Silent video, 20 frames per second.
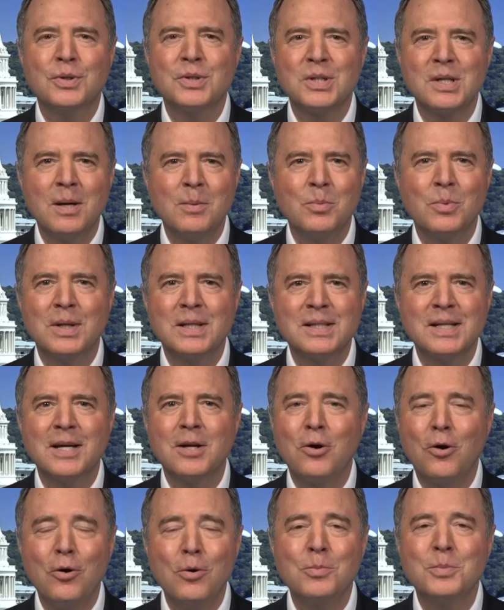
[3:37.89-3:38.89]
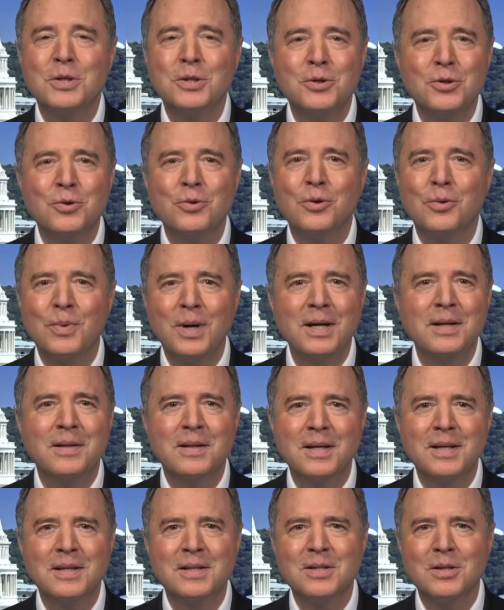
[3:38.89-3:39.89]
some risk at home to do the right
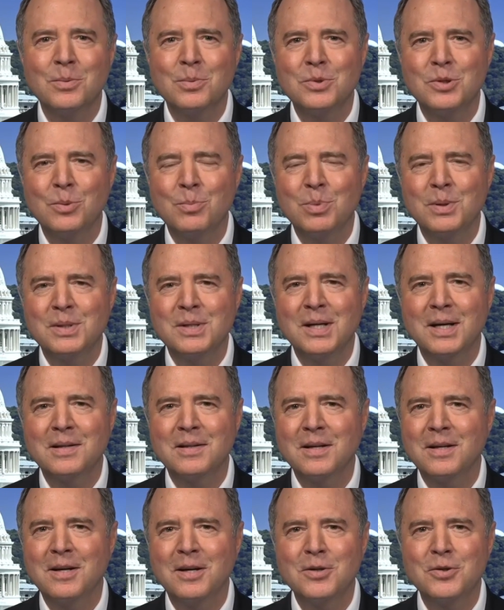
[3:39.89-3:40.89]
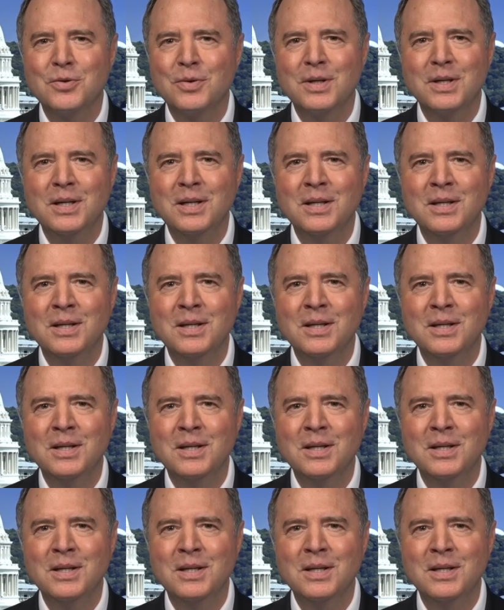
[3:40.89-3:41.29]
thing to protect the country,